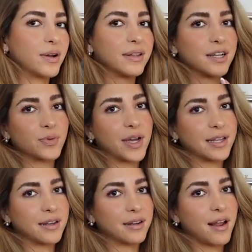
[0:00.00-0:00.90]
and that's why I
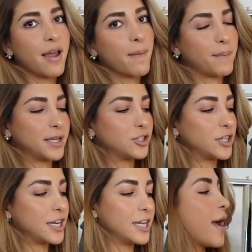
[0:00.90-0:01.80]
didn't
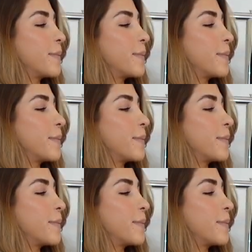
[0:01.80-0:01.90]
mention it.